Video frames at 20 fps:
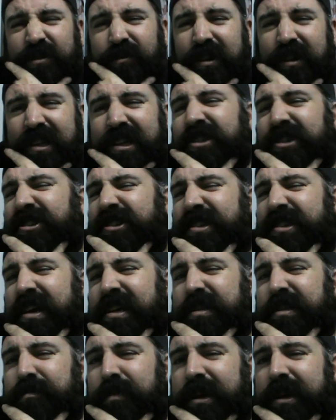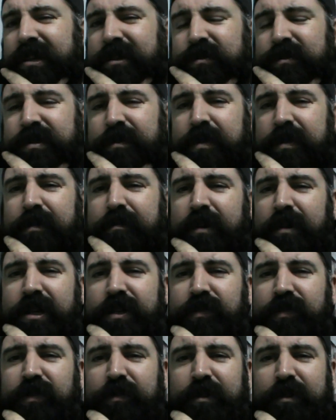religious aspect was a bit
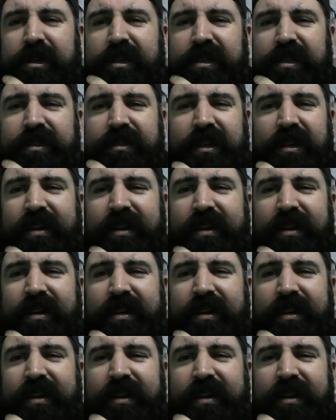much for me.